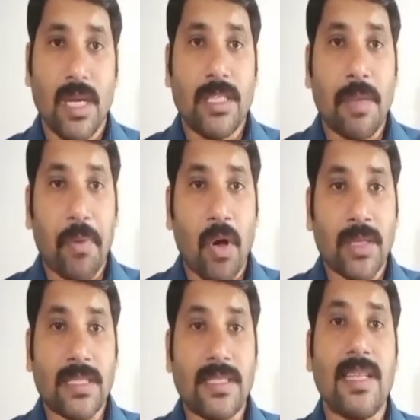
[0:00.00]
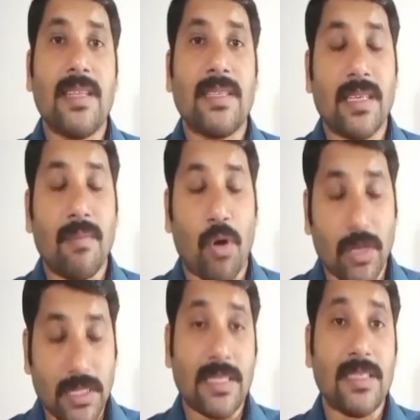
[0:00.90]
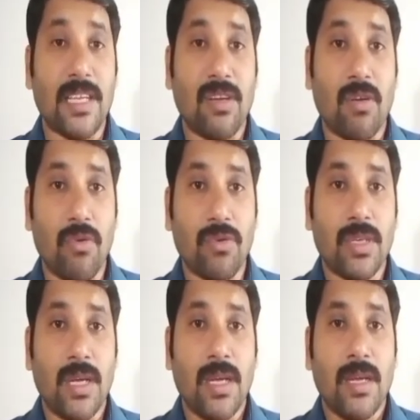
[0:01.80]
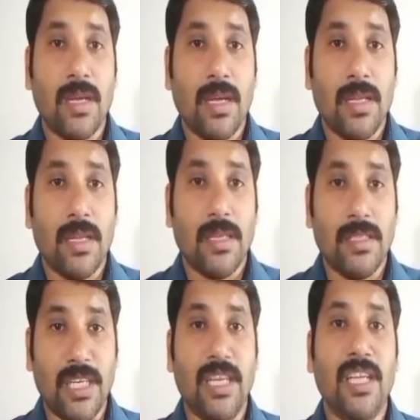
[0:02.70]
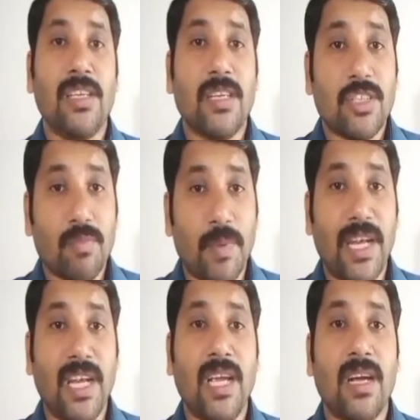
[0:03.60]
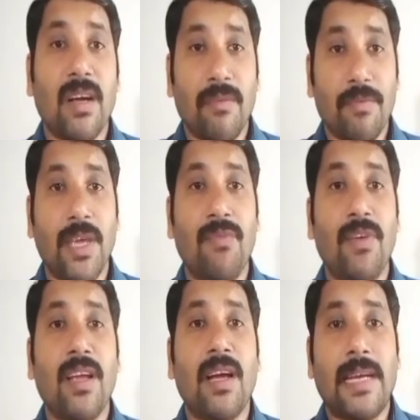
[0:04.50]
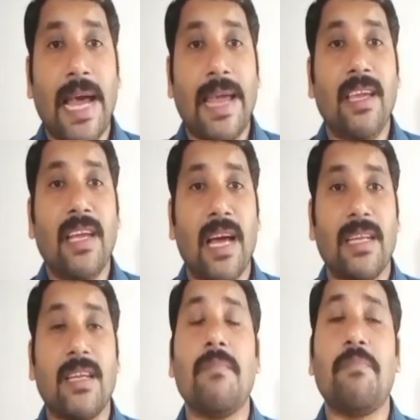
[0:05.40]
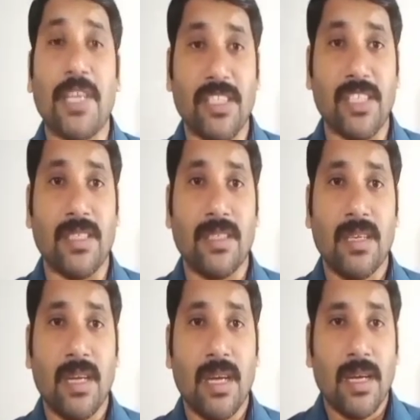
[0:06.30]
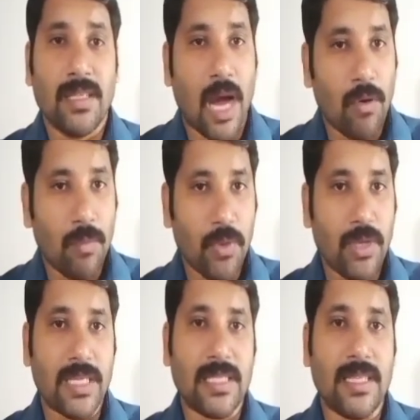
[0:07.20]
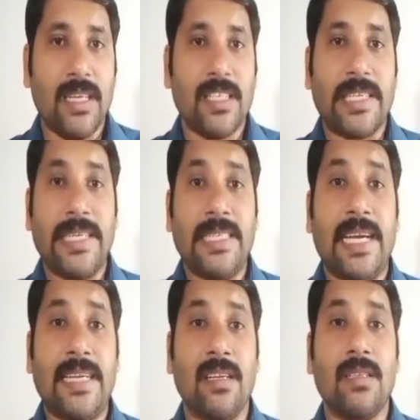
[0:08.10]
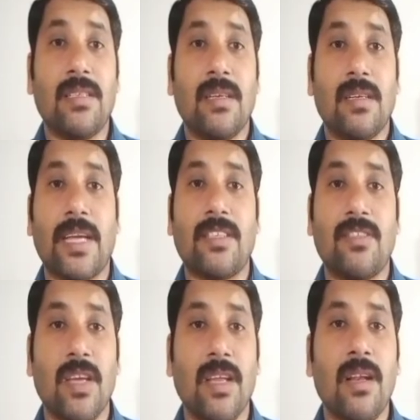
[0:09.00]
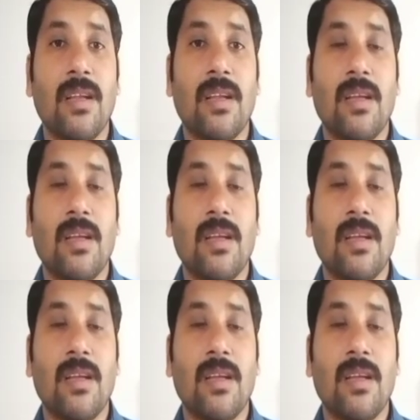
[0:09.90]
The processes include ginning, spinning, weaving, dyeing and printing. The output is the shirt, that is textile.